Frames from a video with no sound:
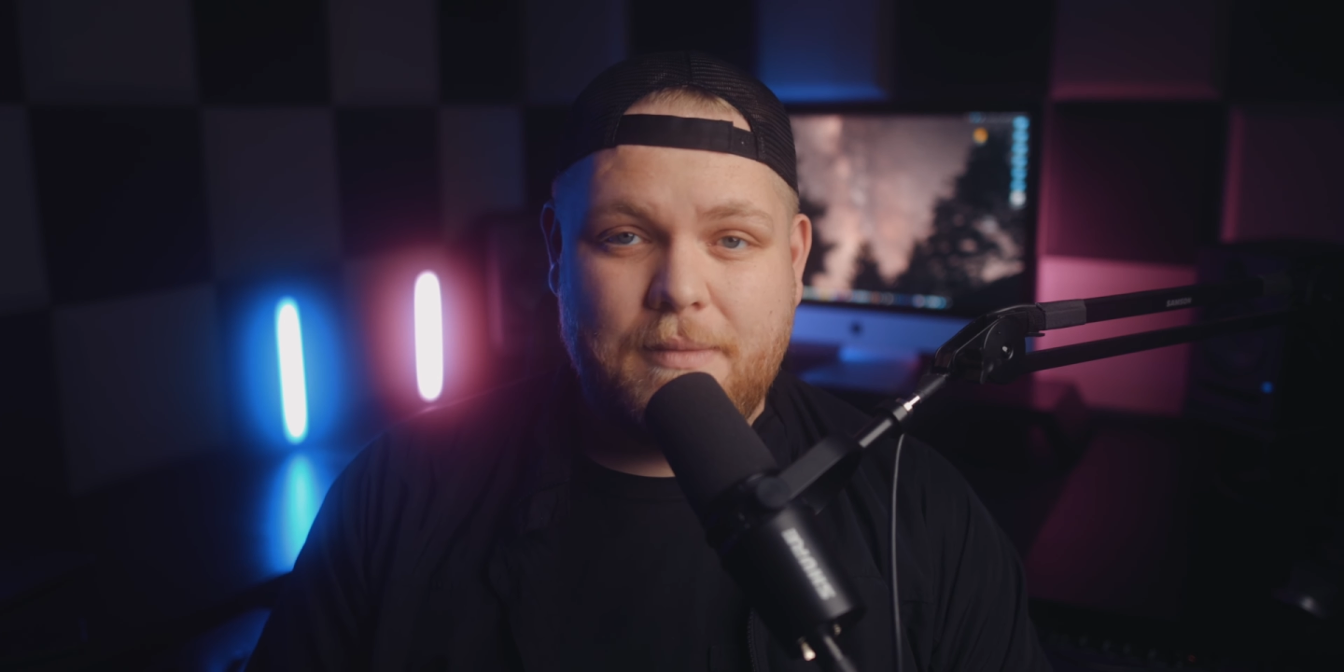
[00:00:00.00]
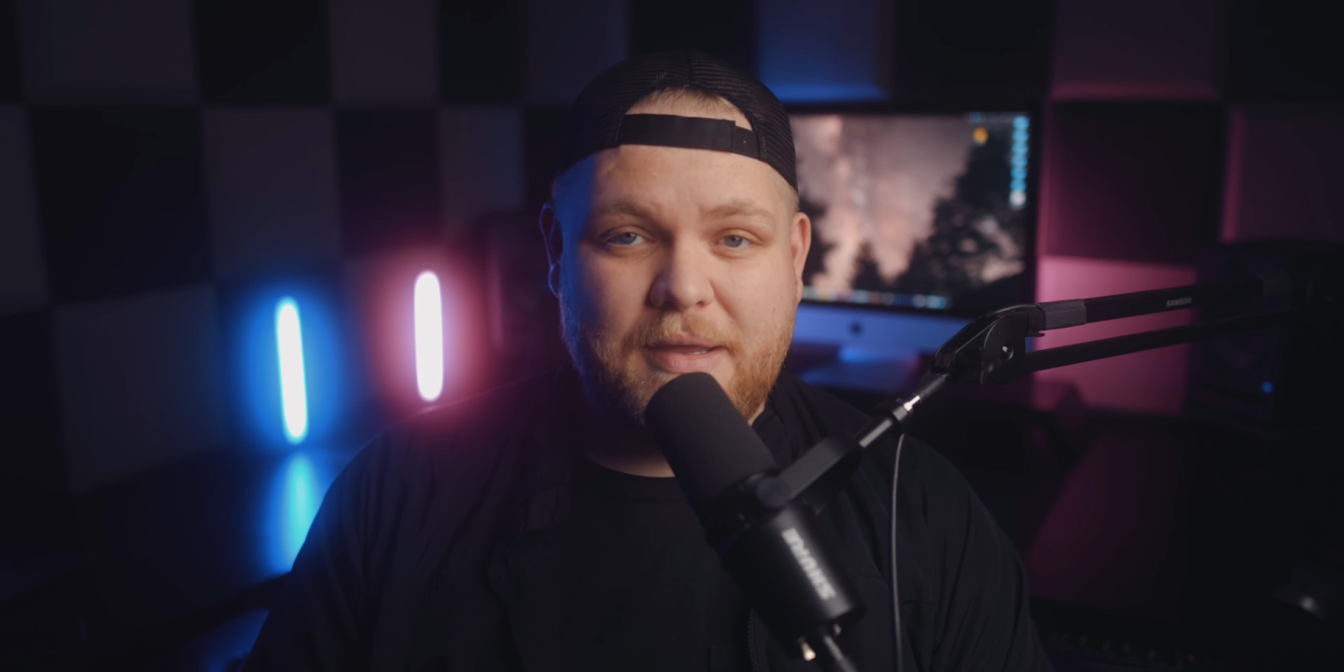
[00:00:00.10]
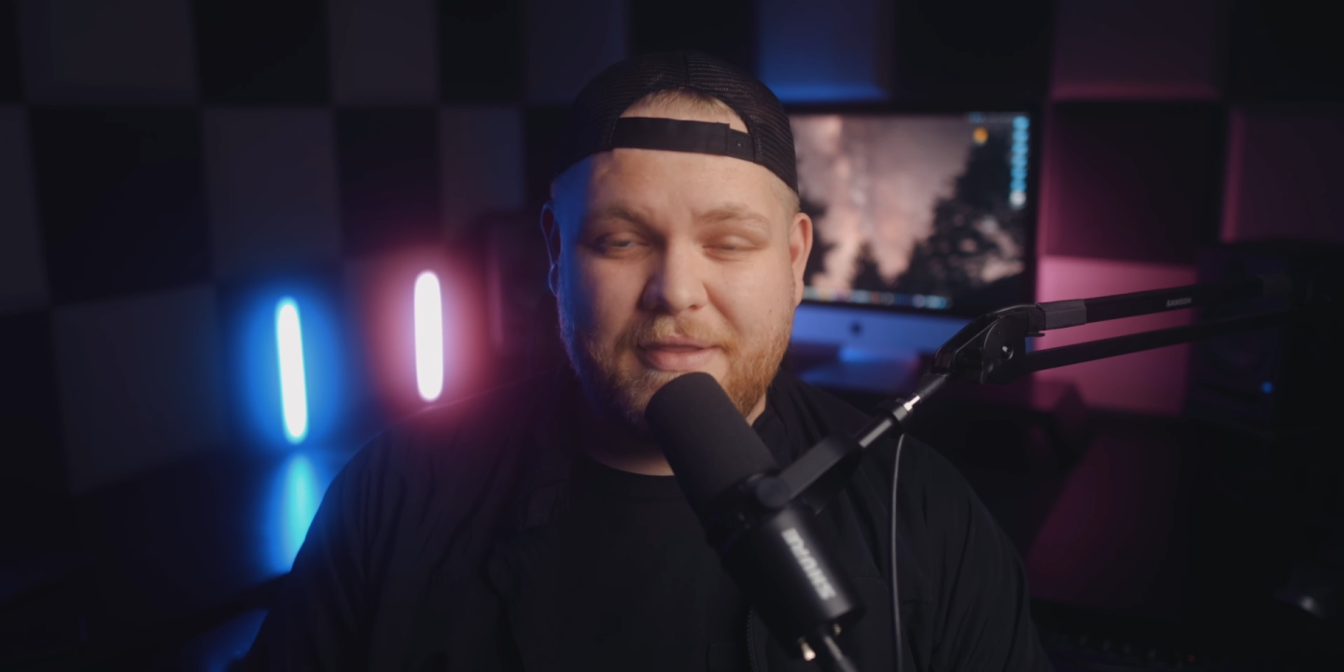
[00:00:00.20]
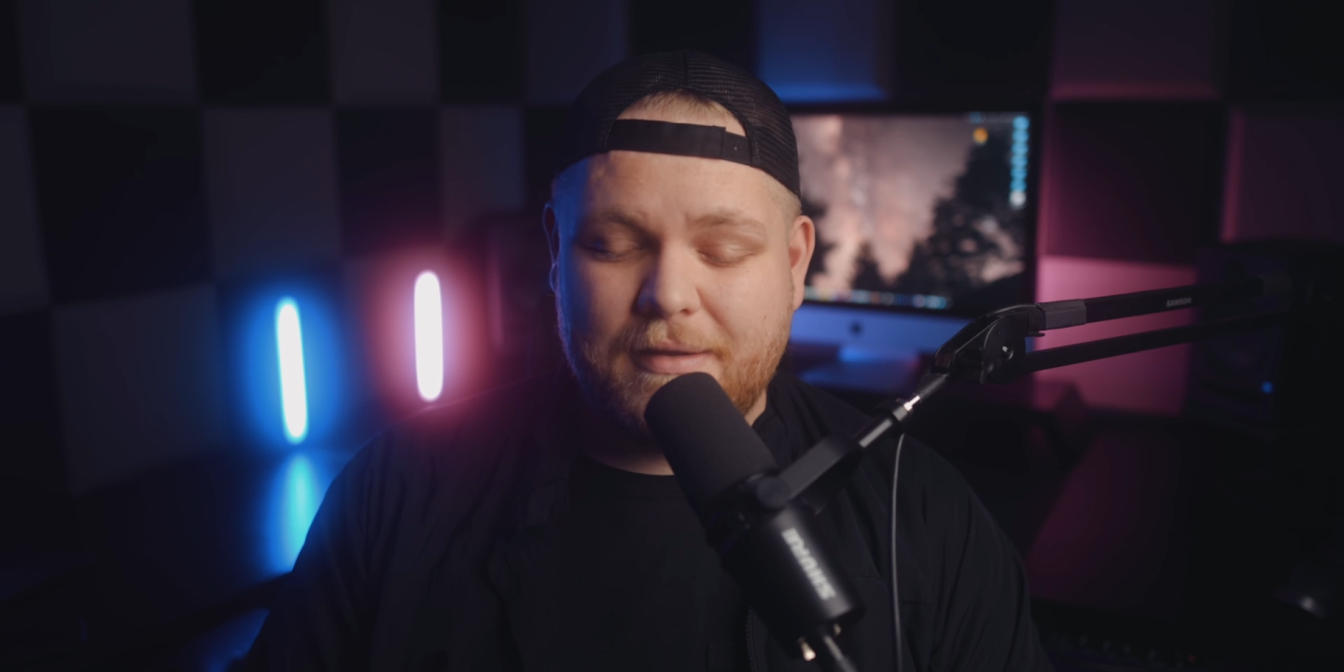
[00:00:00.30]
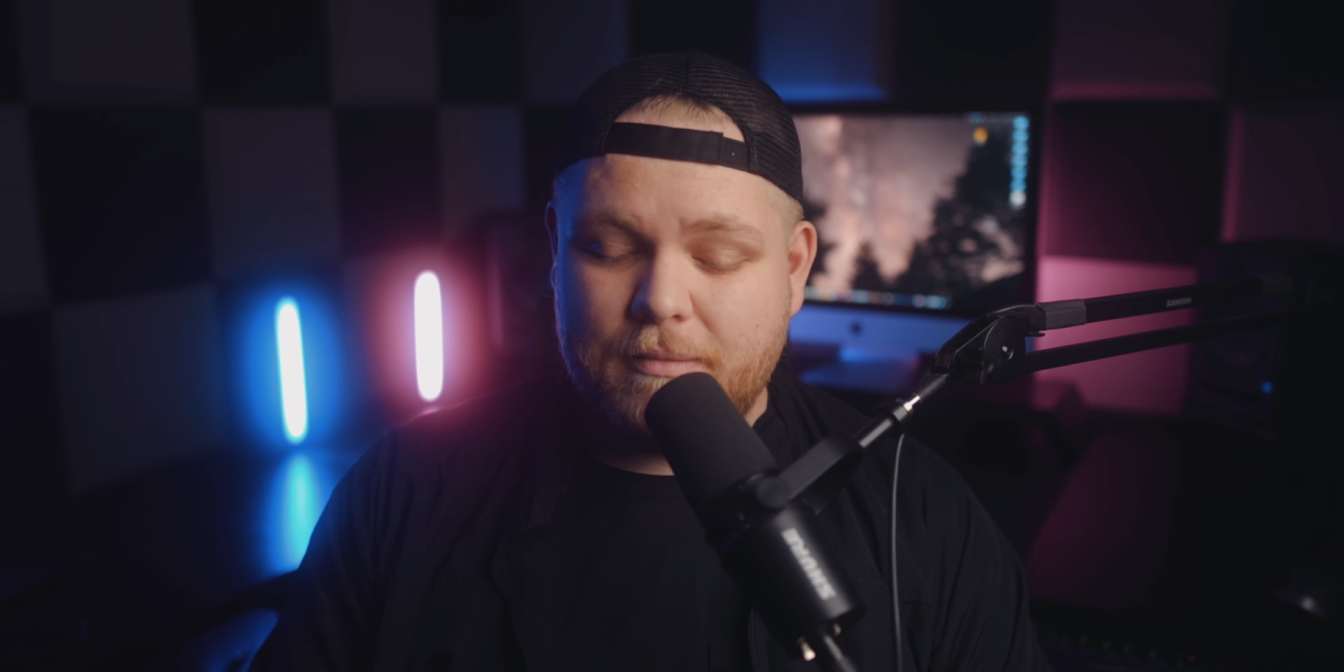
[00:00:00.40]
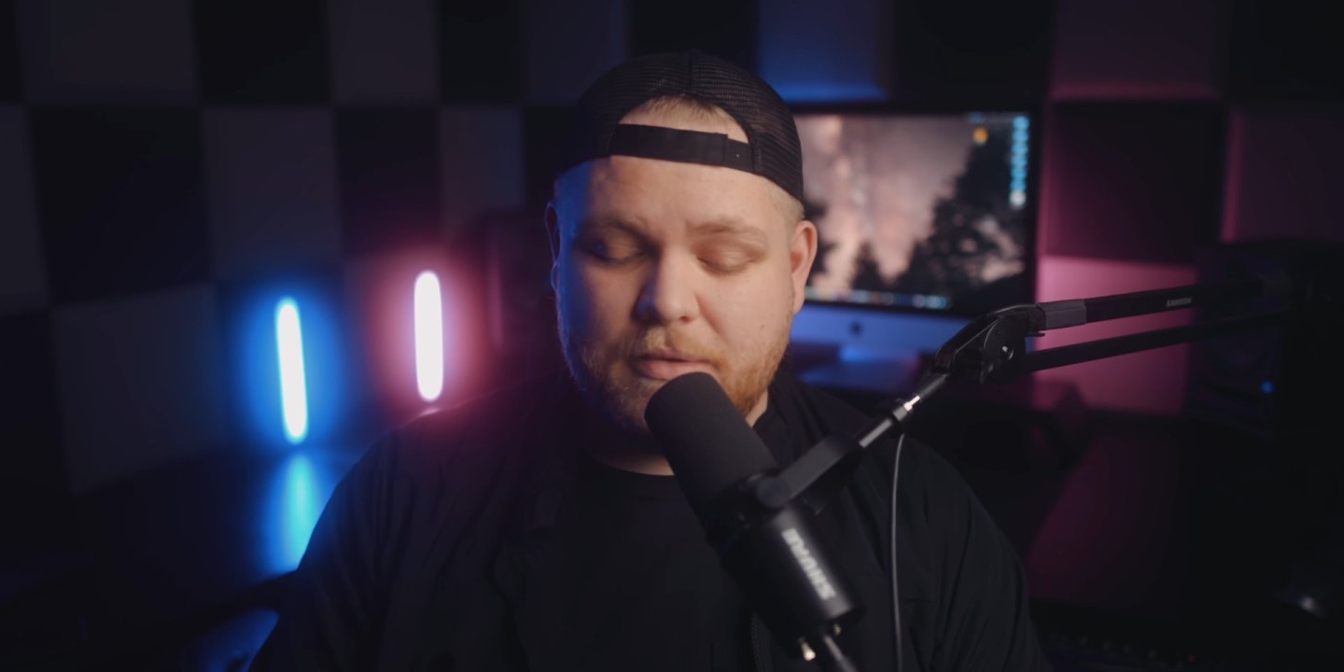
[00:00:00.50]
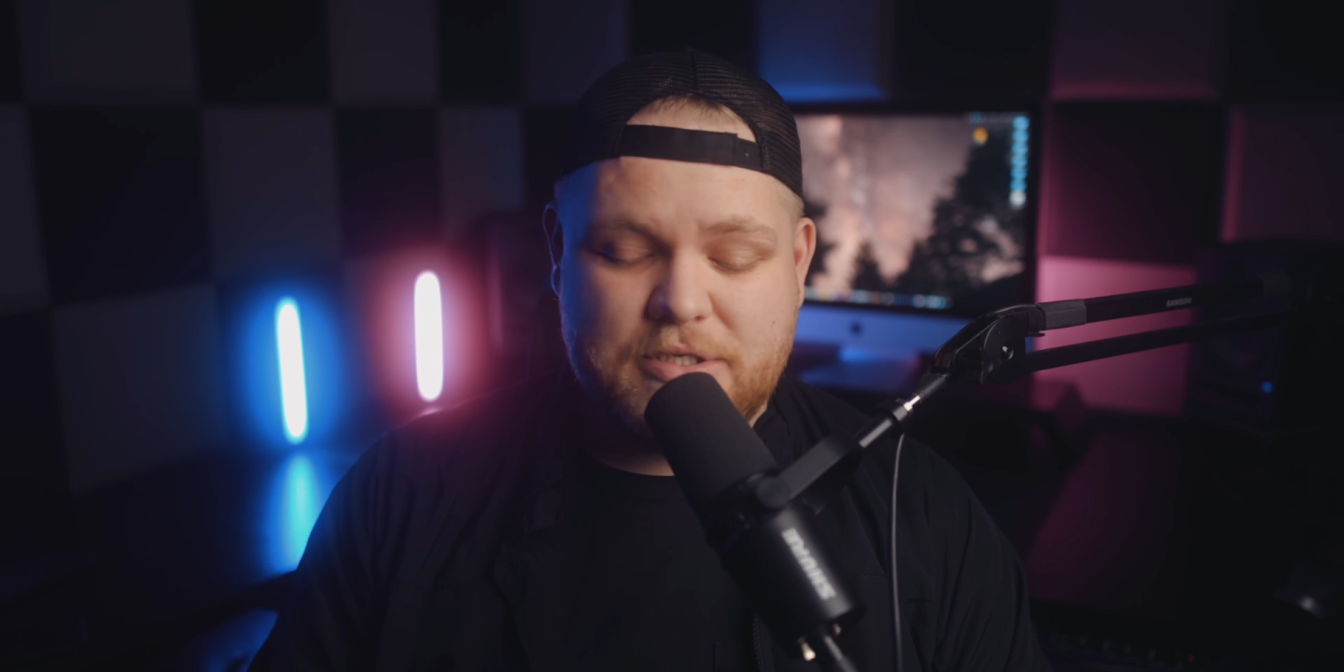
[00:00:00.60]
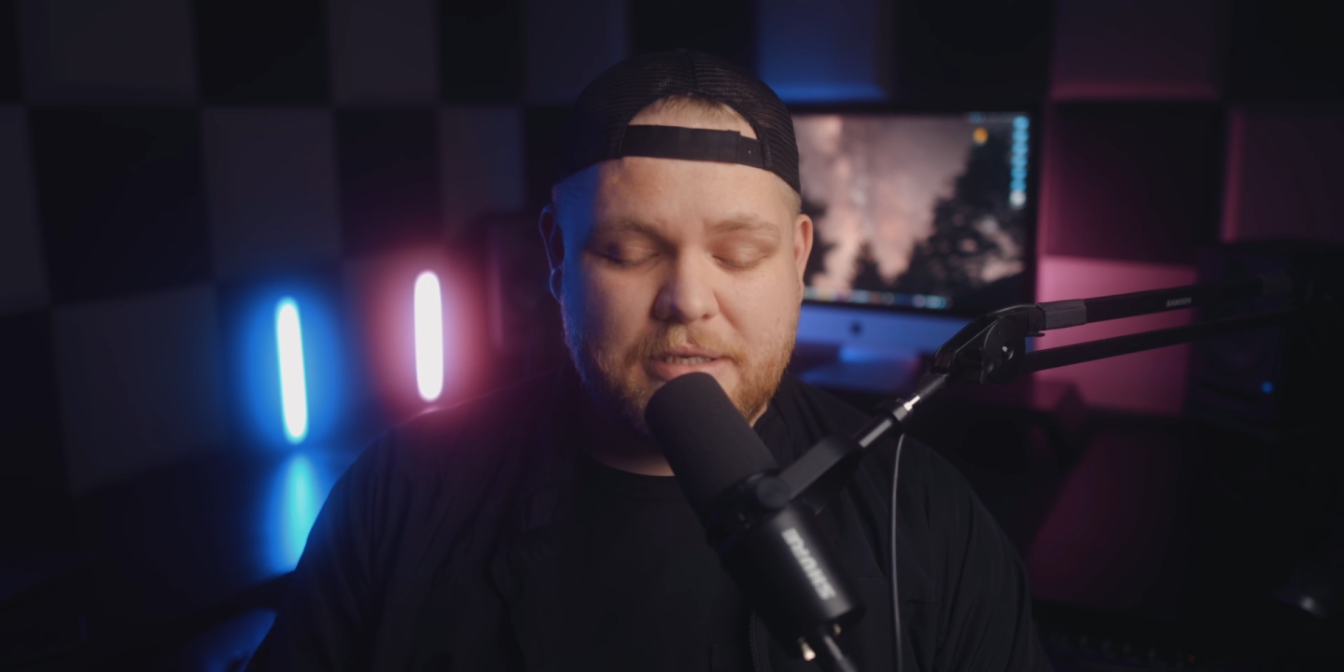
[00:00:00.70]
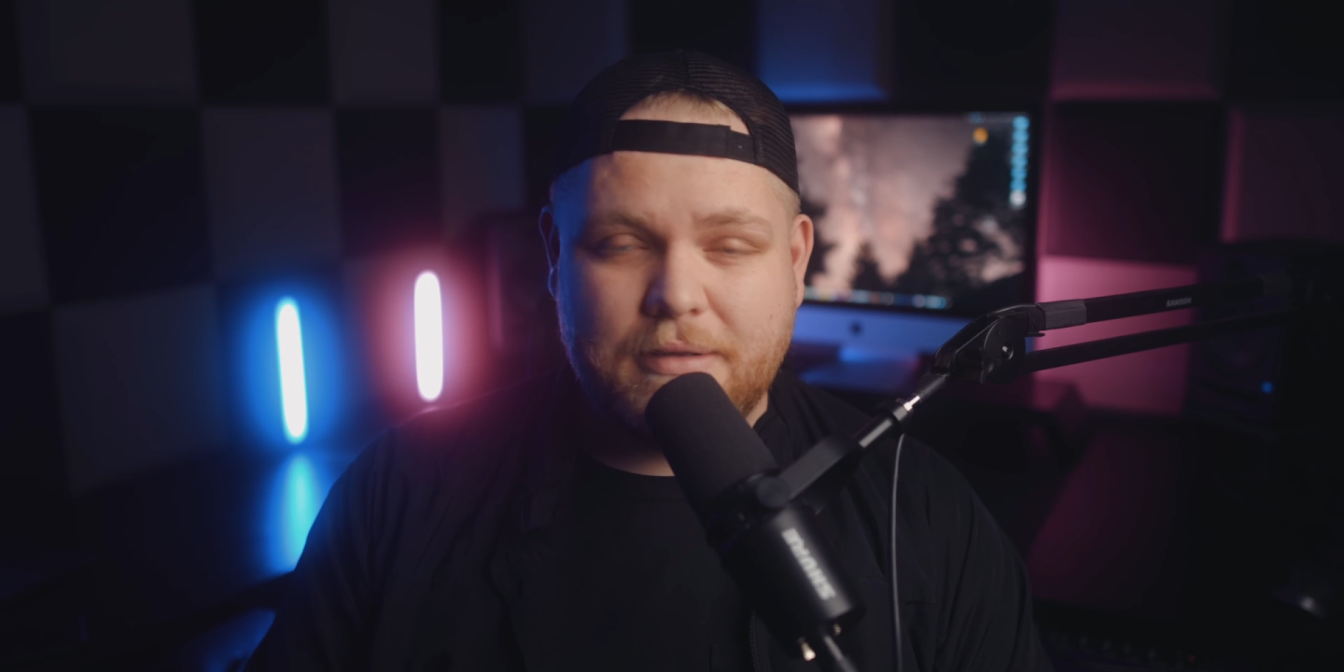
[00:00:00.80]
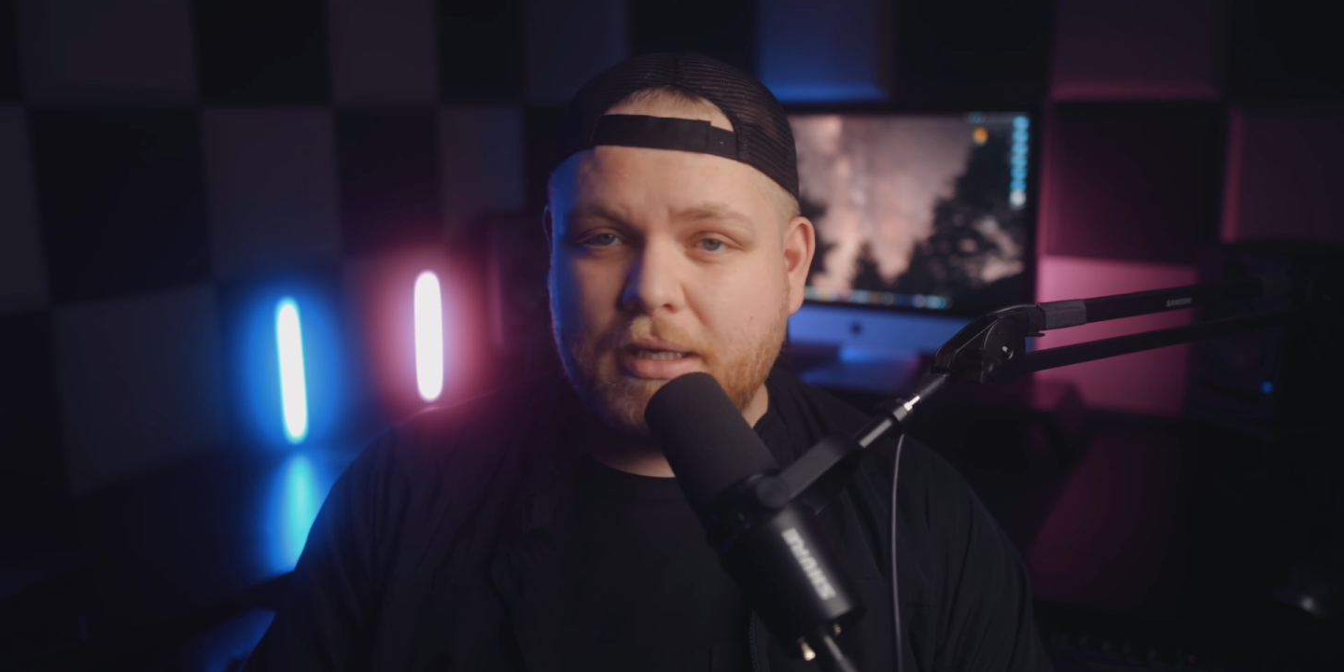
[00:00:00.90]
I mean, the imaging,